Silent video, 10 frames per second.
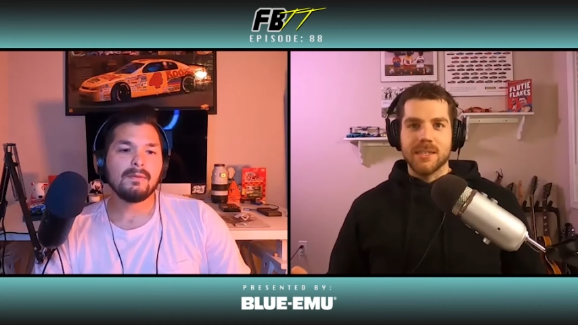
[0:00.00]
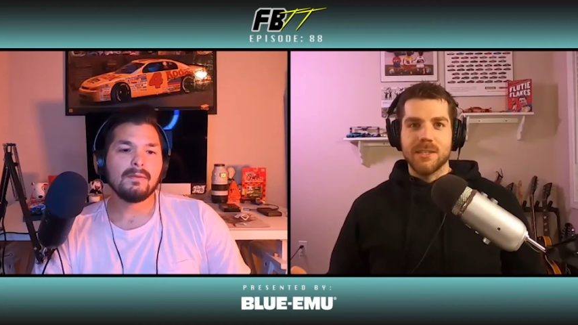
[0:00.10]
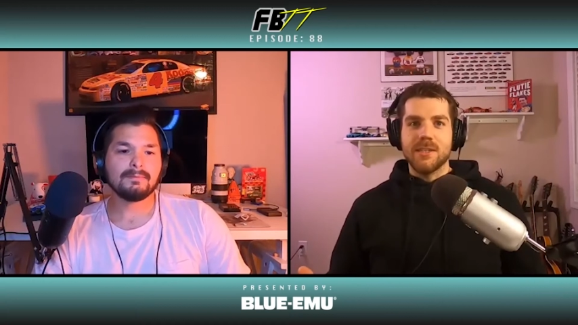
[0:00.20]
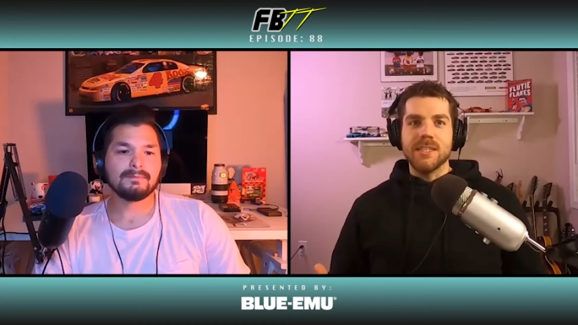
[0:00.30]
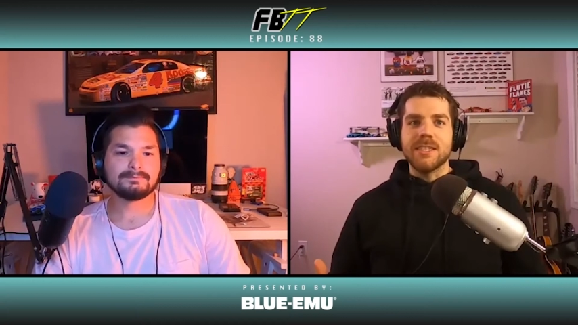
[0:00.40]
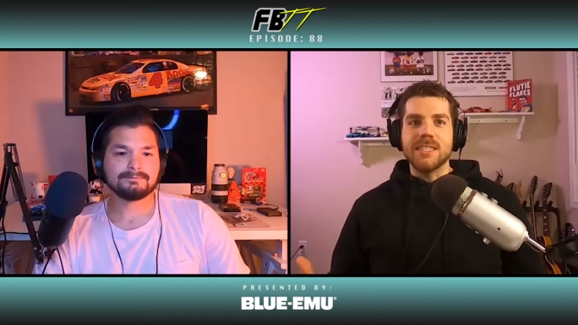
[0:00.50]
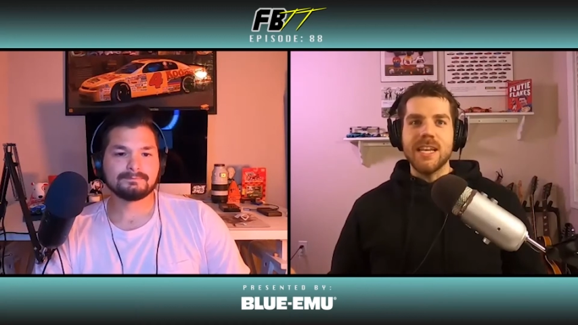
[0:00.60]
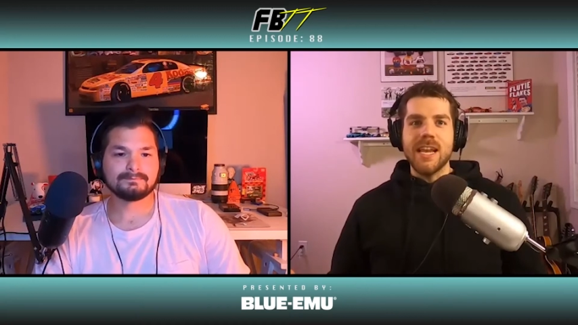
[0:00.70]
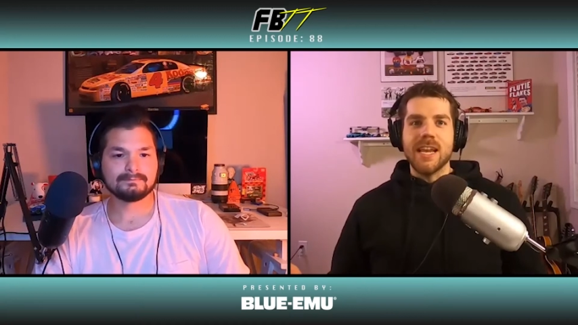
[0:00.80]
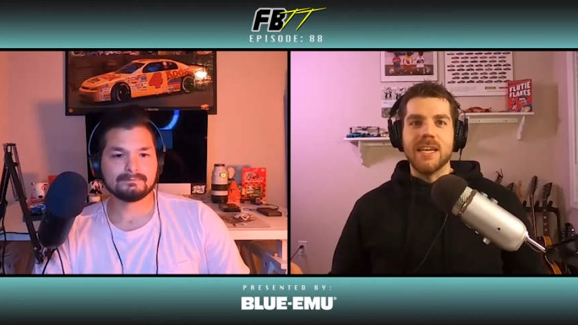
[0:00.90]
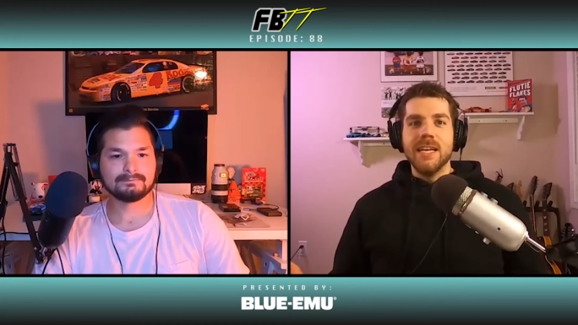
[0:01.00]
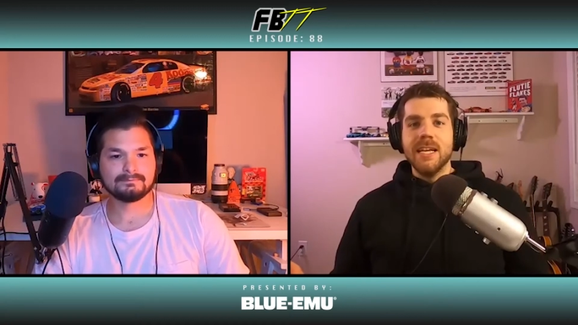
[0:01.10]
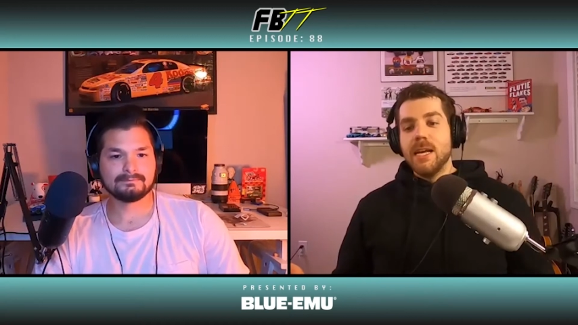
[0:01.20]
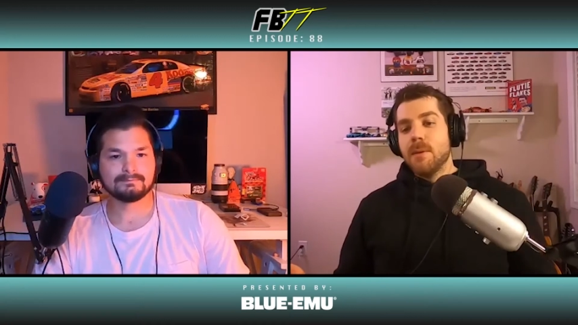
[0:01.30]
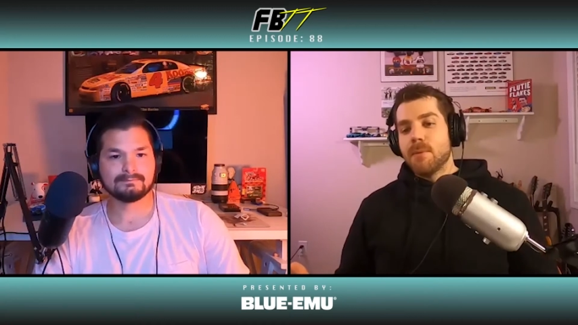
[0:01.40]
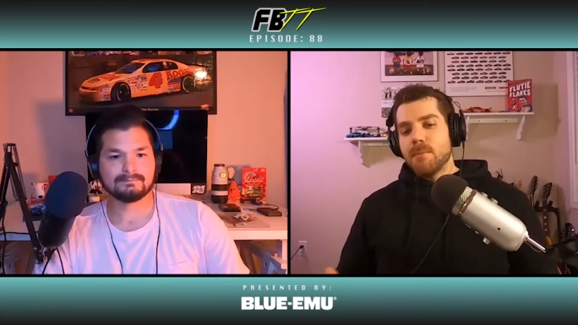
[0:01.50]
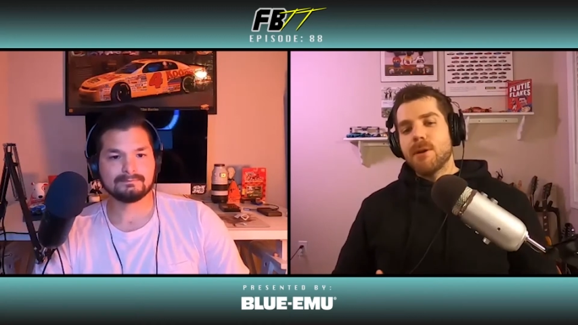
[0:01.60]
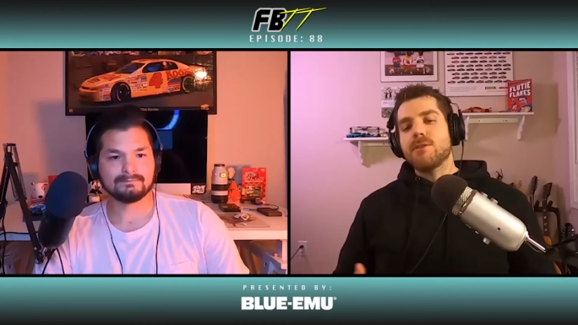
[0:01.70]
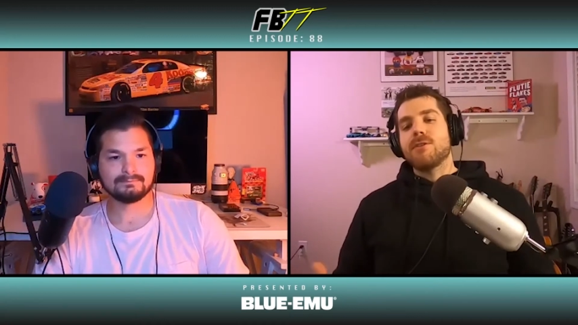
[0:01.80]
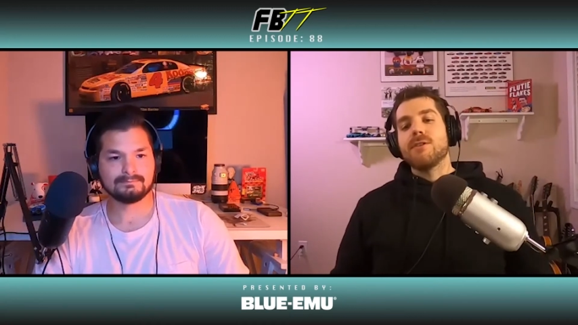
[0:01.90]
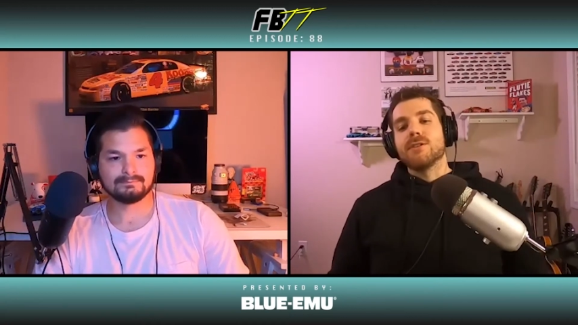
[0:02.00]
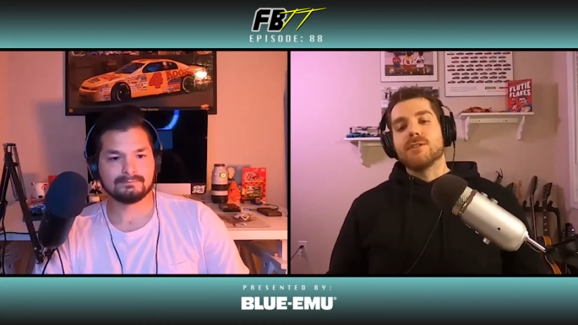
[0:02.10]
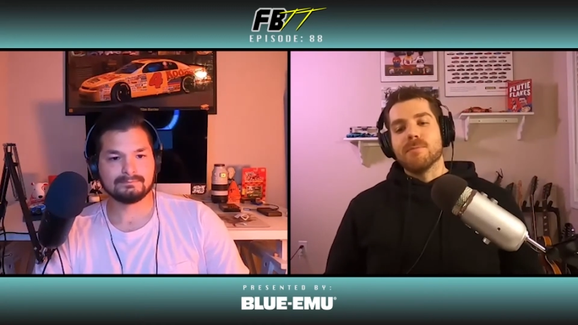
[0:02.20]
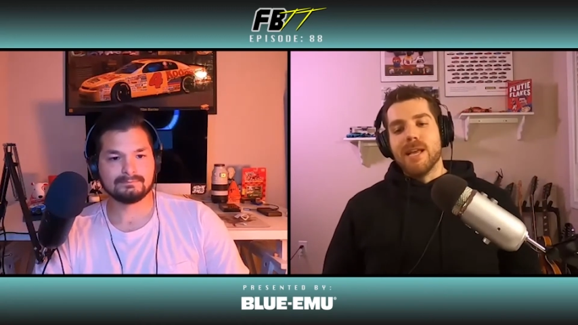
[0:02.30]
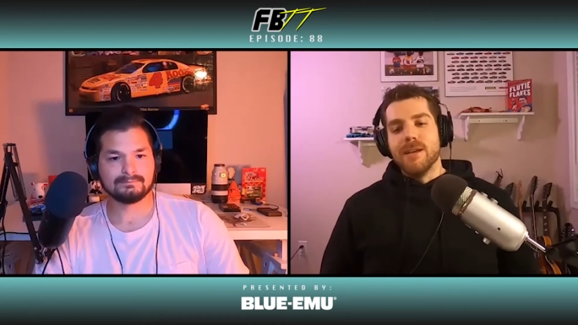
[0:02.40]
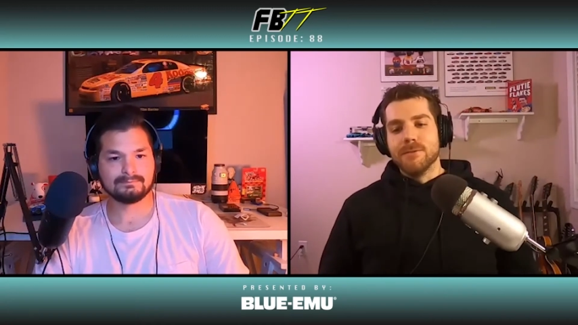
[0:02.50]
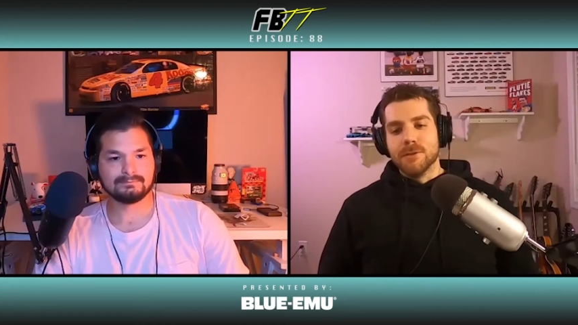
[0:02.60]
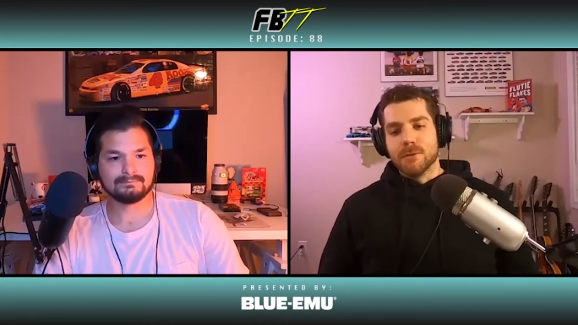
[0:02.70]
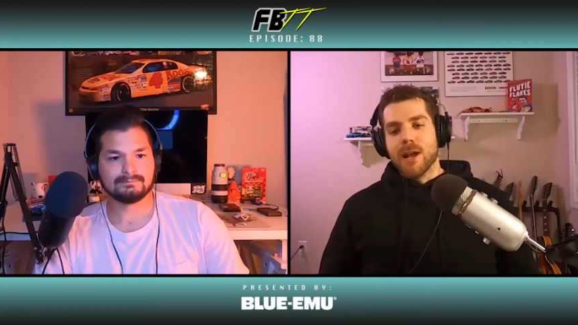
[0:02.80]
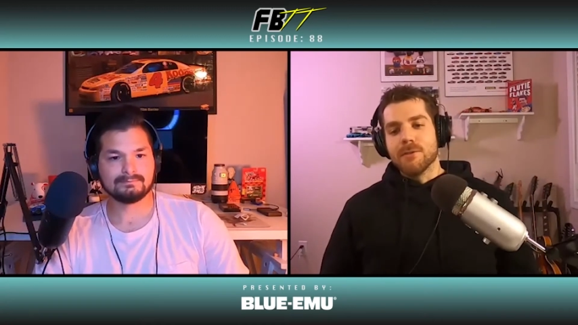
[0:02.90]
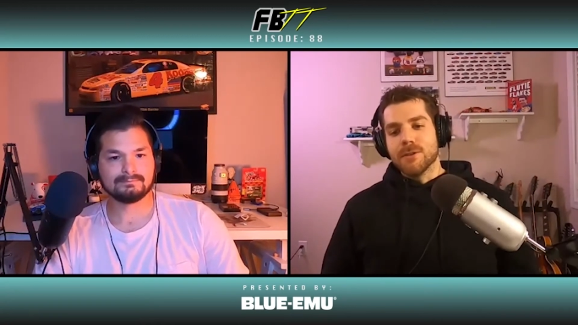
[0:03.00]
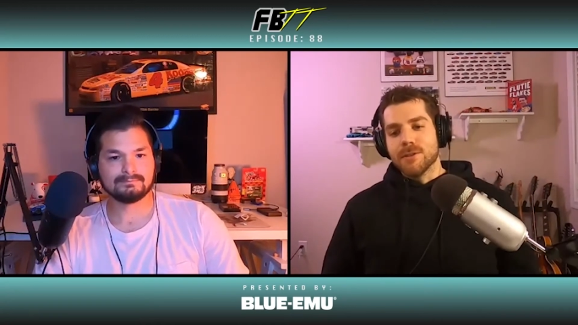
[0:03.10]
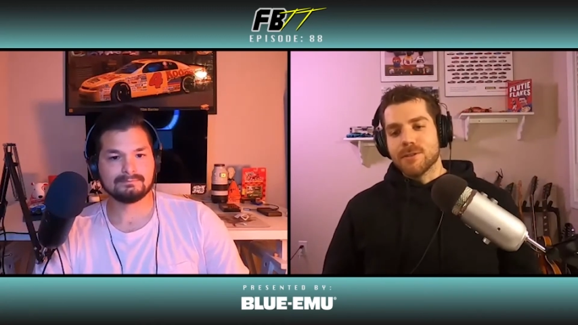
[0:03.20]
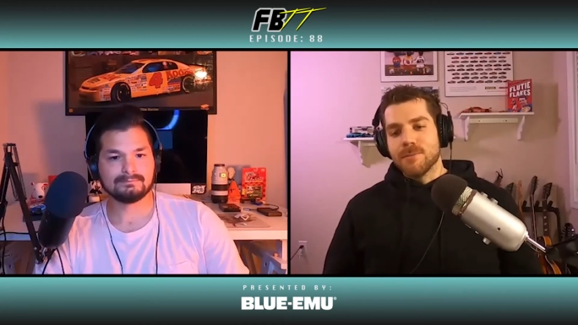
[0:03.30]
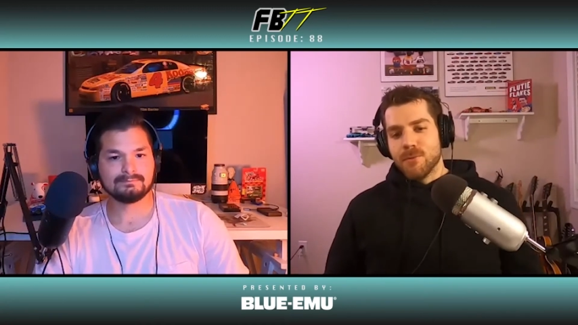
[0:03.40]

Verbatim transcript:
Speaker 1: It's insane. But much to the dismay of the drivers,